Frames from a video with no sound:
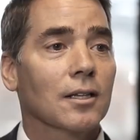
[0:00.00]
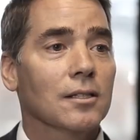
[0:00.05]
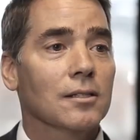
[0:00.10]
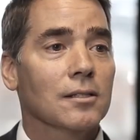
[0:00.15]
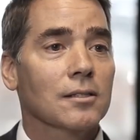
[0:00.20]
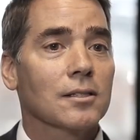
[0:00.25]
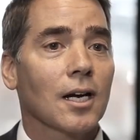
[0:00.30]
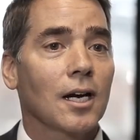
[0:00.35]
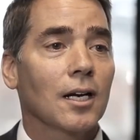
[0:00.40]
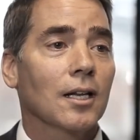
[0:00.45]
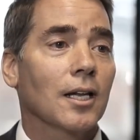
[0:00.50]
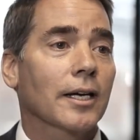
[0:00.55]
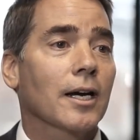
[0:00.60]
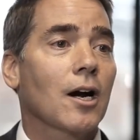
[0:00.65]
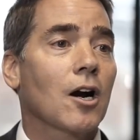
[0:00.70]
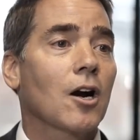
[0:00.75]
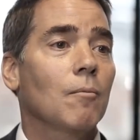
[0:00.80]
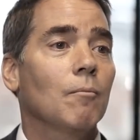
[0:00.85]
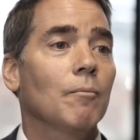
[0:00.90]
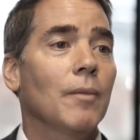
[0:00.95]
This is kind of like
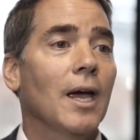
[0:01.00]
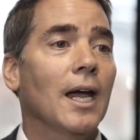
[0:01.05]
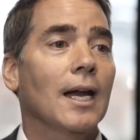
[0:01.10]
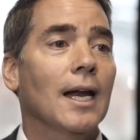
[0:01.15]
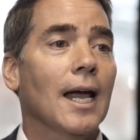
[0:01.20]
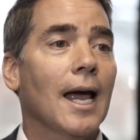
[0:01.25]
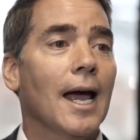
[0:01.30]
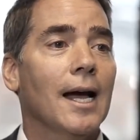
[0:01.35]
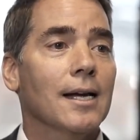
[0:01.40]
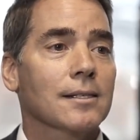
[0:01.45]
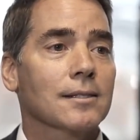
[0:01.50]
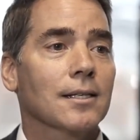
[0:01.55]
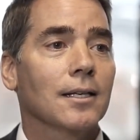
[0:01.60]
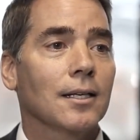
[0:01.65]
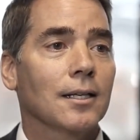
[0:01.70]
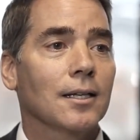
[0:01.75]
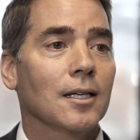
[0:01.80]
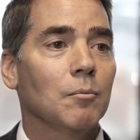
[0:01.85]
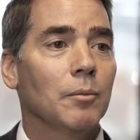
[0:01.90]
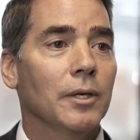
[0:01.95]
our main asset
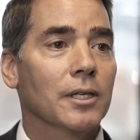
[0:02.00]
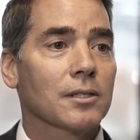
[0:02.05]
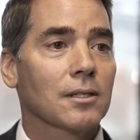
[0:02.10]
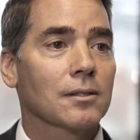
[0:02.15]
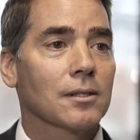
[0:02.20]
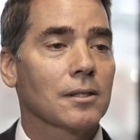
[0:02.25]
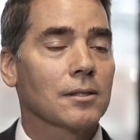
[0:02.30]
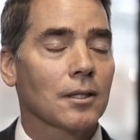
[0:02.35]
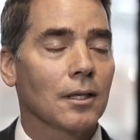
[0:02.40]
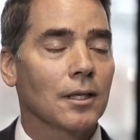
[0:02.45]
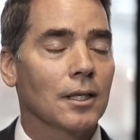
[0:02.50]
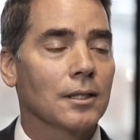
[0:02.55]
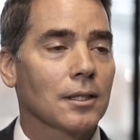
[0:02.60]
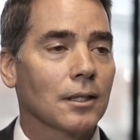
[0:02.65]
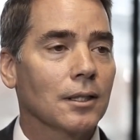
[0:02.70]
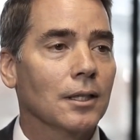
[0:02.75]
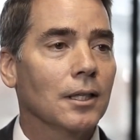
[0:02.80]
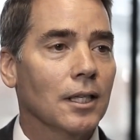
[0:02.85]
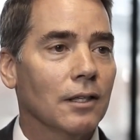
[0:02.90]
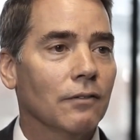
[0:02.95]
in the business. It's a
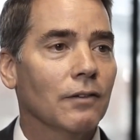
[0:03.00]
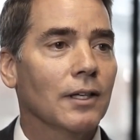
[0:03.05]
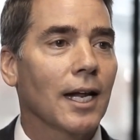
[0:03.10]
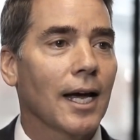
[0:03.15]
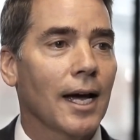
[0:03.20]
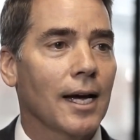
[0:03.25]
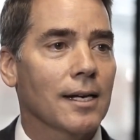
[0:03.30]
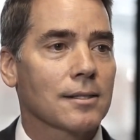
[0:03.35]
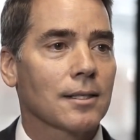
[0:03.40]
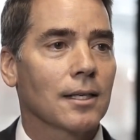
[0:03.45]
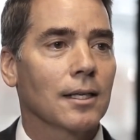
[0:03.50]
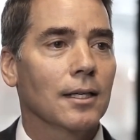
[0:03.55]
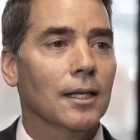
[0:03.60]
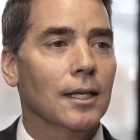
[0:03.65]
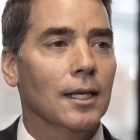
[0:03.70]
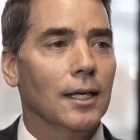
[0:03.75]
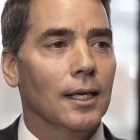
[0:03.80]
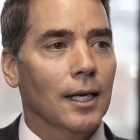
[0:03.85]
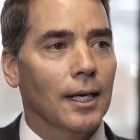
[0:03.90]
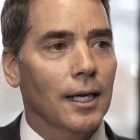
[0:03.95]
living asset.
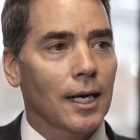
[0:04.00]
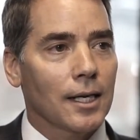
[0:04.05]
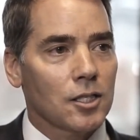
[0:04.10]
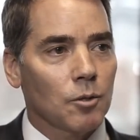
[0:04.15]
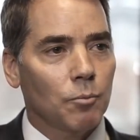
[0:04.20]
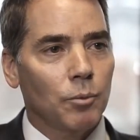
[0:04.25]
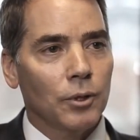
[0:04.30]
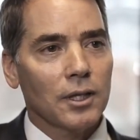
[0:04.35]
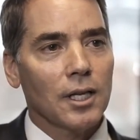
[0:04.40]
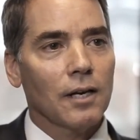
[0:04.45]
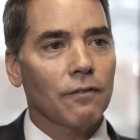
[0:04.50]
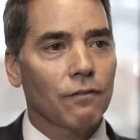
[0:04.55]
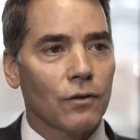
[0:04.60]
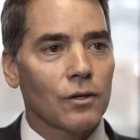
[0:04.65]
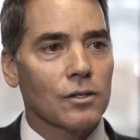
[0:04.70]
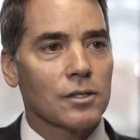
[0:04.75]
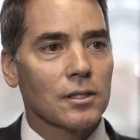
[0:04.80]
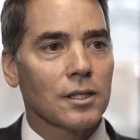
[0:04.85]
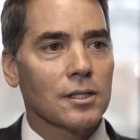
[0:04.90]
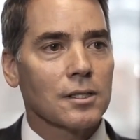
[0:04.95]
And as you put that
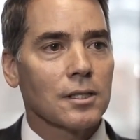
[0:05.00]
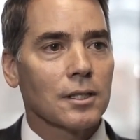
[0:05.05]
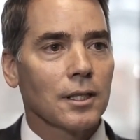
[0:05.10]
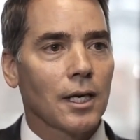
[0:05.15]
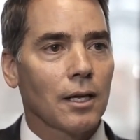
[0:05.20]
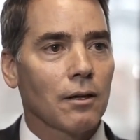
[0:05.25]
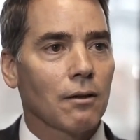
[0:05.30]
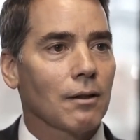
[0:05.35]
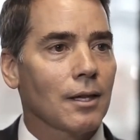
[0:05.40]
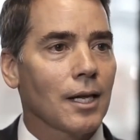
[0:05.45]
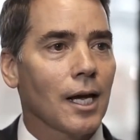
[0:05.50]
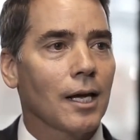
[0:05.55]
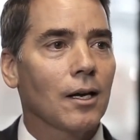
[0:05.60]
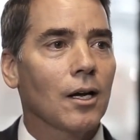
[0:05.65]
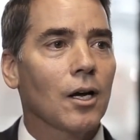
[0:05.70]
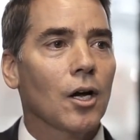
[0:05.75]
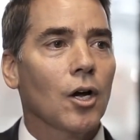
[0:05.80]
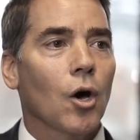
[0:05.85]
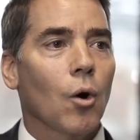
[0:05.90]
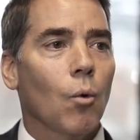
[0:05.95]
first list together,
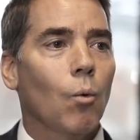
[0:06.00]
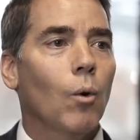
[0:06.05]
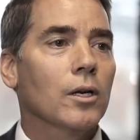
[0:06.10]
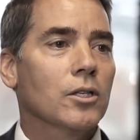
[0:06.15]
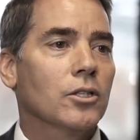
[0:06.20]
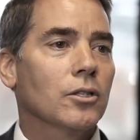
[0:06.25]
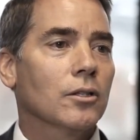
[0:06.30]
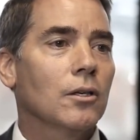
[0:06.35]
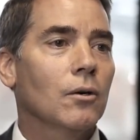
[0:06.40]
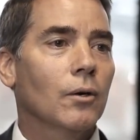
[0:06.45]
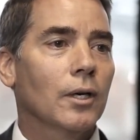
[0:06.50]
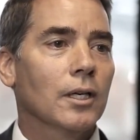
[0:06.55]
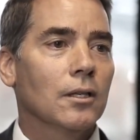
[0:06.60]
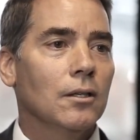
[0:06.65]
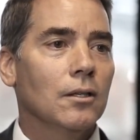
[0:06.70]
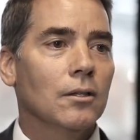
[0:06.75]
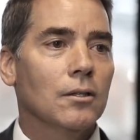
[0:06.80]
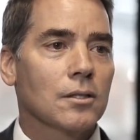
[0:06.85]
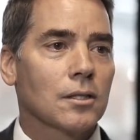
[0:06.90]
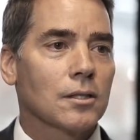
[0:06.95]
then what you're going to
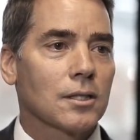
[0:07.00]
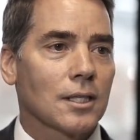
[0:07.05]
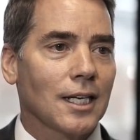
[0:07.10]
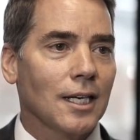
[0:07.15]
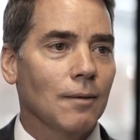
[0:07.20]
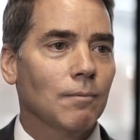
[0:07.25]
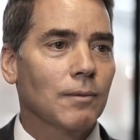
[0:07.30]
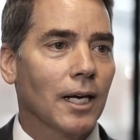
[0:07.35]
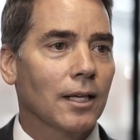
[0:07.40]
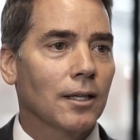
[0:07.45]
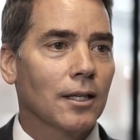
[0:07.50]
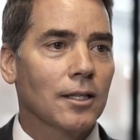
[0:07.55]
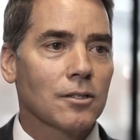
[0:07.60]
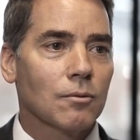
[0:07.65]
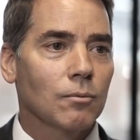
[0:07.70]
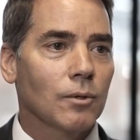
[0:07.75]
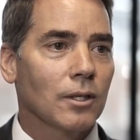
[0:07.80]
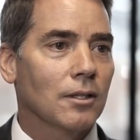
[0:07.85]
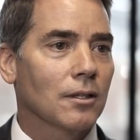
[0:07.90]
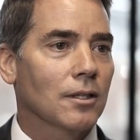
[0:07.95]
do is just keep that
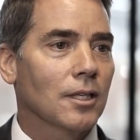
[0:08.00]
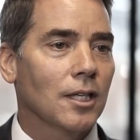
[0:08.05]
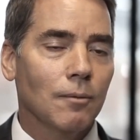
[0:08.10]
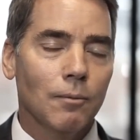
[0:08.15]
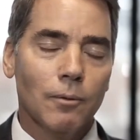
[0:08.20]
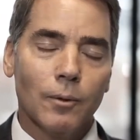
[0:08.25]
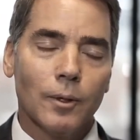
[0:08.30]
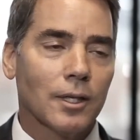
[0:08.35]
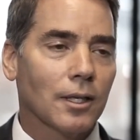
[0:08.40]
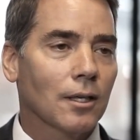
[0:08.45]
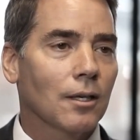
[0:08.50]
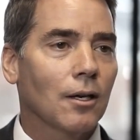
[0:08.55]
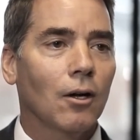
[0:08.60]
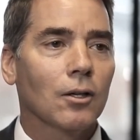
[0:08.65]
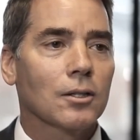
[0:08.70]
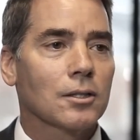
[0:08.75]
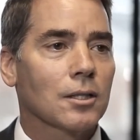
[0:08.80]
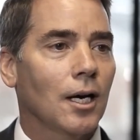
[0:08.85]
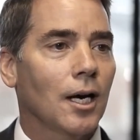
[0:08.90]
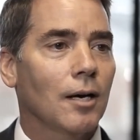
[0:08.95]
list with you. Keep it with you at
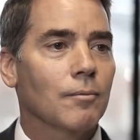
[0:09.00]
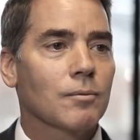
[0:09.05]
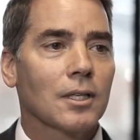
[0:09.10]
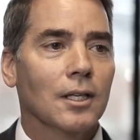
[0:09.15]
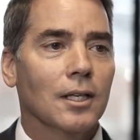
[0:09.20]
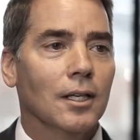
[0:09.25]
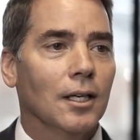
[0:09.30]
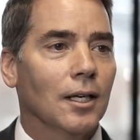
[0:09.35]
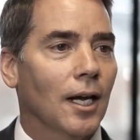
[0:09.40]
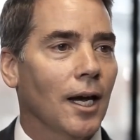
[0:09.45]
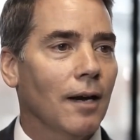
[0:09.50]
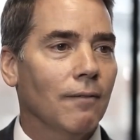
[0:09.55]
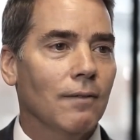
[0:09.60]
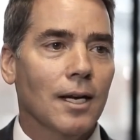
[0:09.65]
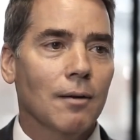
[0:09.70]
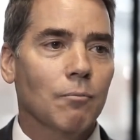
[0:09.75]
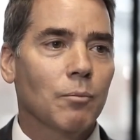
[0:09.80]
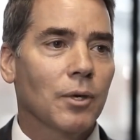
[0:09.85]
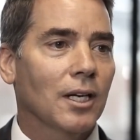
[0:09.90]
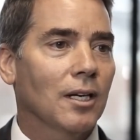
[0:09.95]
all times. Have
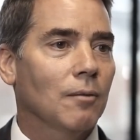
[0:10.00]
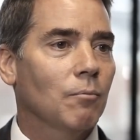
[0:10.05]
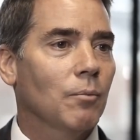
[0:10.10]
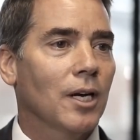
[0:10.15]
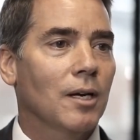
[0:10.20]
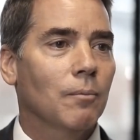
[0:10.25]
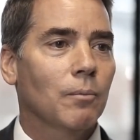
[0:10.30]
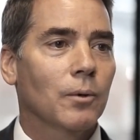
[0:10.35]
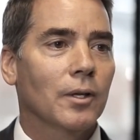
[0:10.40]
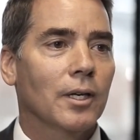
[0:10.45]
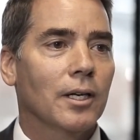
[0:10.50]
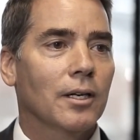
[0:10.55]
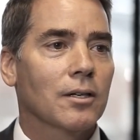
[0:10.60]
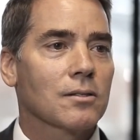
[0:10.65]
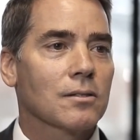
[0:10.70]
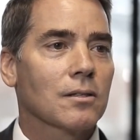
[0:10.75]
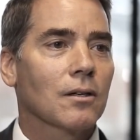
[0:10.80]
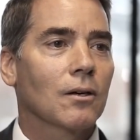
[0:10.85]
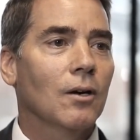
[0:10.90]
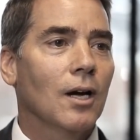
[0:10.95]
that pen and paper there,
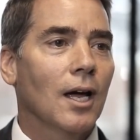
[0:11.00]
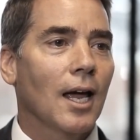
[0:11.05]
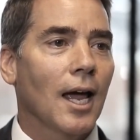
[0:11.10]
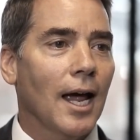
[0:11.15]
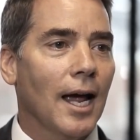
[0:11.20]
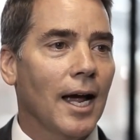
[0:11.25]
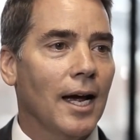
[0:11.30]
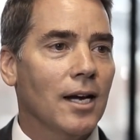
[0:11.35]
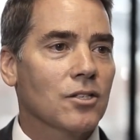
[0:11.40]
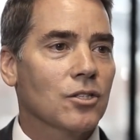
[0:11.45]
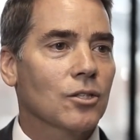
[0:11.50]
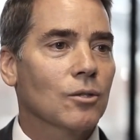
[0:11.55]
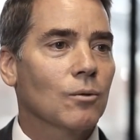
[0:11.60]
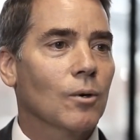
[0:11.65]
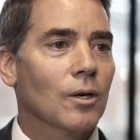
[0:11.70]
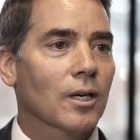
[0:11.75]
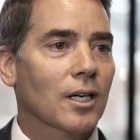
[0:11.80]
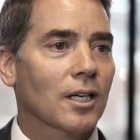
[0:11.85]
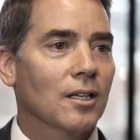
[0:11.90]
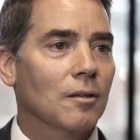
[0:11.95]
so as you're
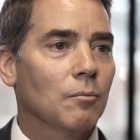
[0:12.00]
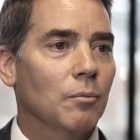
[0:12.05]
working the